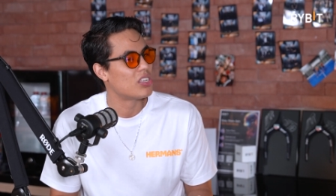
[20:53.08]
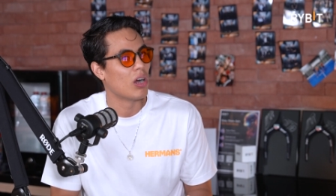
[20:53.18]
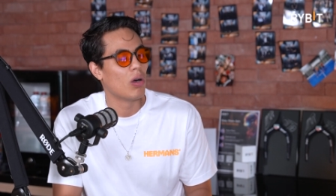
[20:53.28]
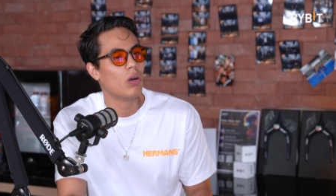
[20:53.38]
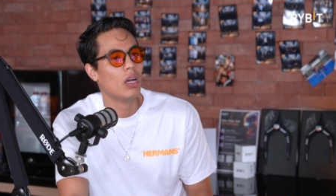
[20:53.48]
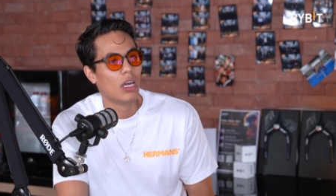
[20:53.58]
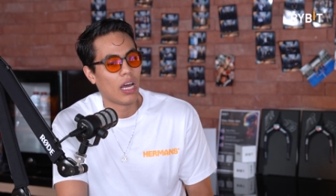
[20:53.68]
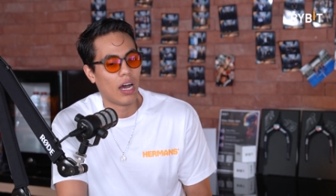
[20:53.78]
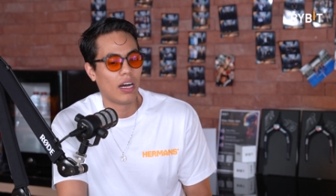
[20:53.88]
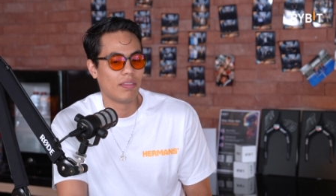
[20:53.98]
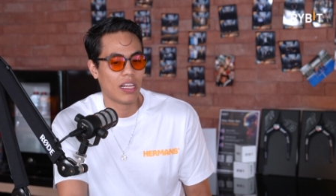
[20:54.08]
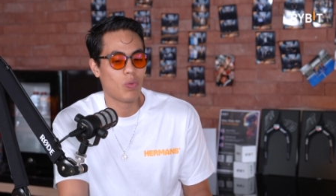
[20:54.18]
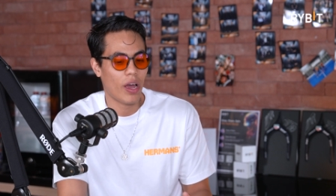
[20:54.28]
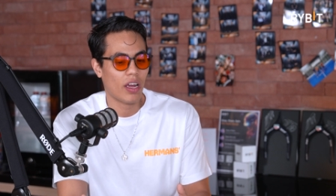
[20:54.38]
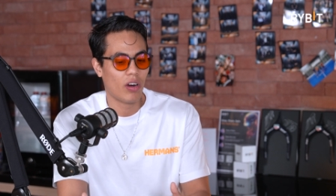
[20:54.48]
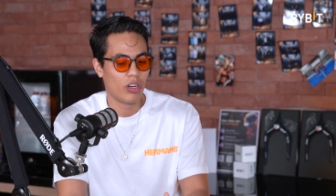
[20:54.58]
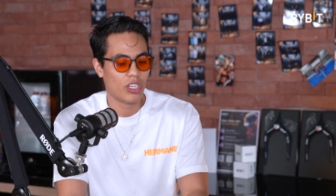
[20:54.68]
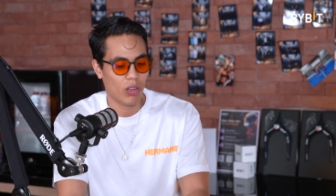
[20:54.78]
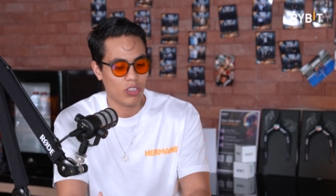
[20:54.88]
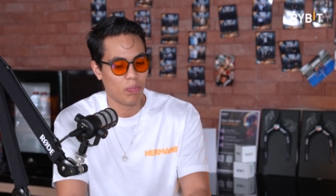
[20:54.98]
So that's why I
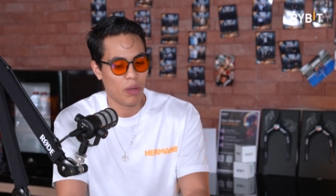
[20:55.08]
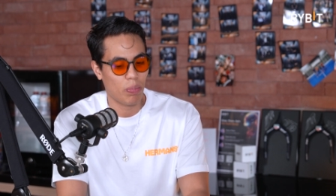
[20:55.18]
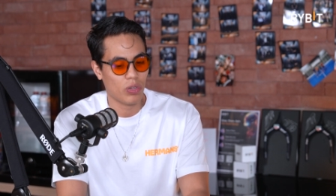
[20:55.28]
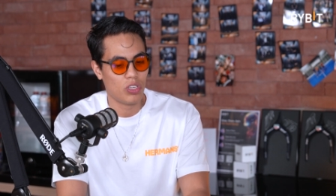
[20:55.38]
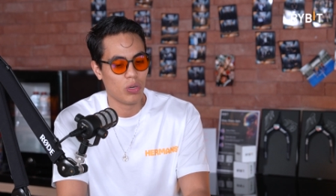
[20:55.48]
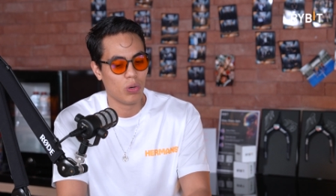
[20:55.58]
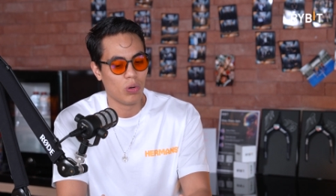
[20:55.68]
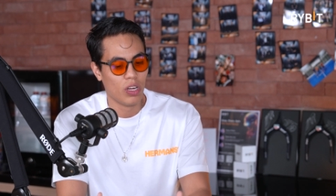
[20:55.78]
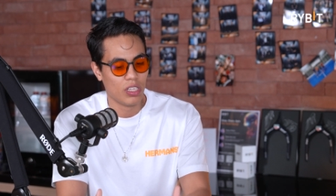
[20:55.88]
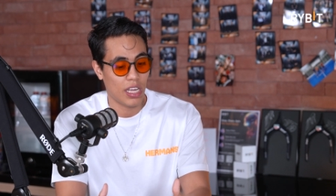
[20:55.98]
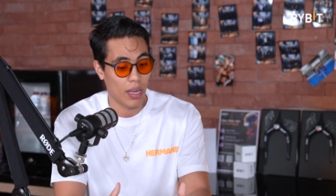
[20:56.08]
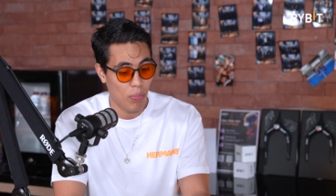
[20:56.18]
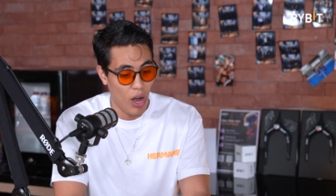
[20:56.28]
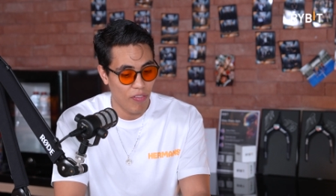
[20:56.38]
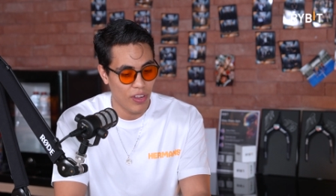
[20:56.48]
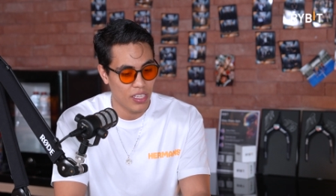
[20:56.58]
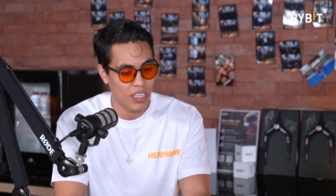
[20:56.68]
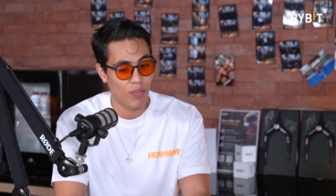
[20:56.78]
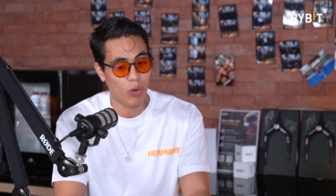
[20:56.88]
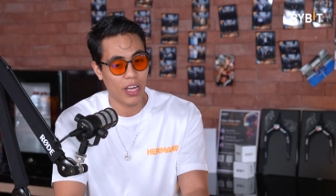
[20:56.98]
encourage also people to take profits.
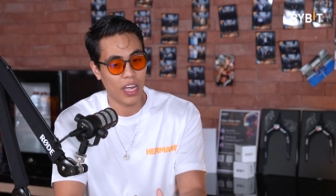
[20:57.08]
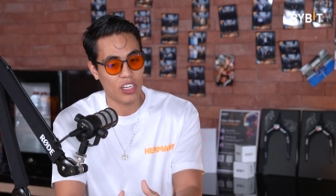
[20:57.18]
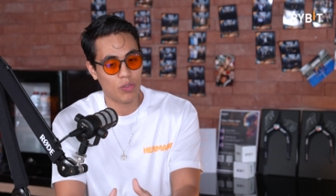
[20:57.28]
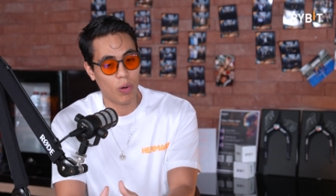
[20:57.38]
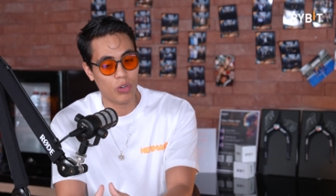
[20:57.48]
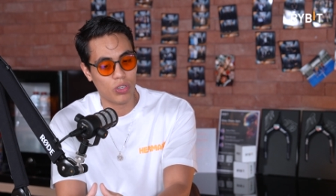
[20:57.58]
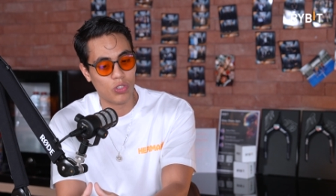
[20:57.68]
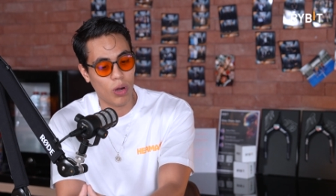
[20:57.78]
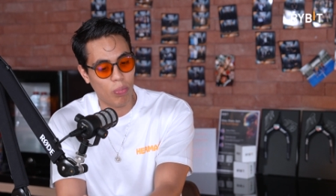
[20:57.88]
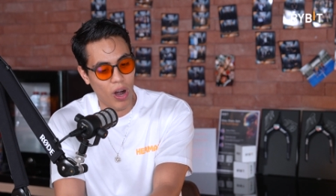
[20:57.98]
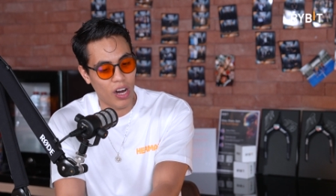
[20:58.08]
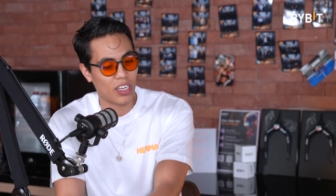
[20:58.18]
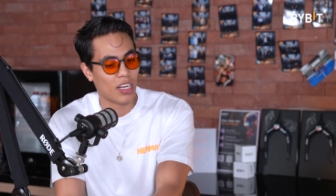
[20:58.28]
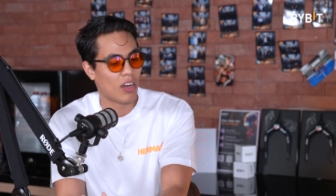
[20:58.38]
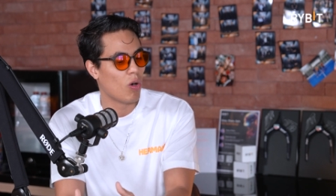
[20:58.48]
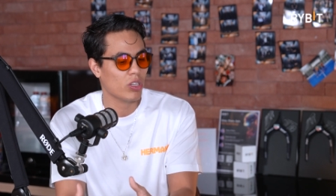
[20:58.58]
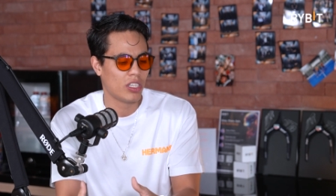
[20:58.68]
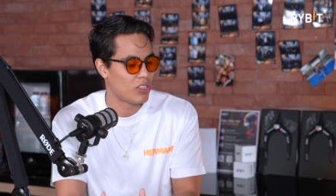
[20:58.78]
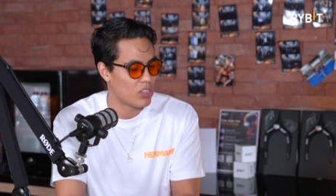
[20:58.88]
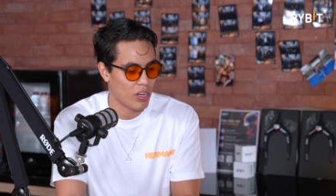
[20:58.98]
If you want to get exposure to a project, hold
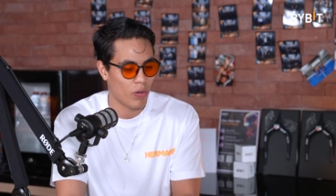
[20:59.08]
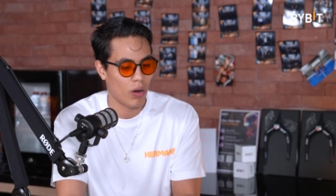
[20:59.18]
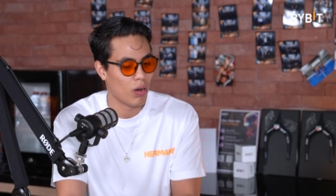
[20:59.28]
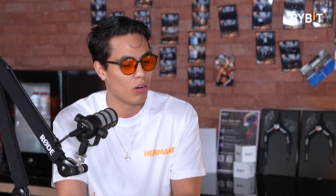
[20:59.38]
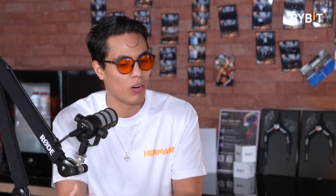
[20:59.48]
it to zero,